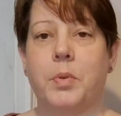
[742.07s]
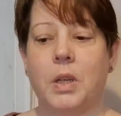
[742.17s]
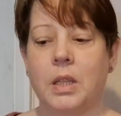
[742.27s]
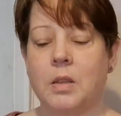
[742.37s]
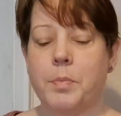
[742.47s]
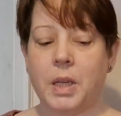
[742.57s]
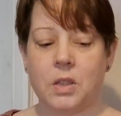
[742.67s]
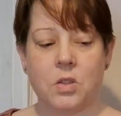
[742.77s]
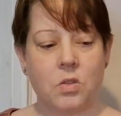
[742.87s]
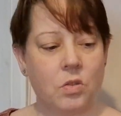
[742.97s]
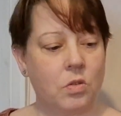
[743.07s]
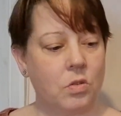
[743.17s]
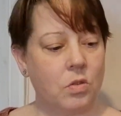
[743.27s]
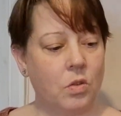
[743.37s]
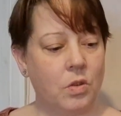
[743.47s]
In the pictures on
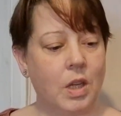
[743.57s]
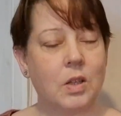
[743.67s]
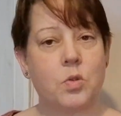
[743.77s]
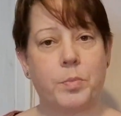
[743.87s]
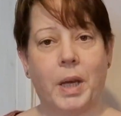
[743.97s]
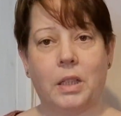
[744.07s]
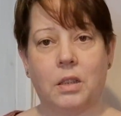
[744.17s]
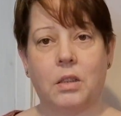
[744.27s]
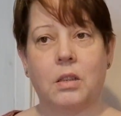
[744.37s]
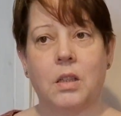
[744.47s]
the actual pattern,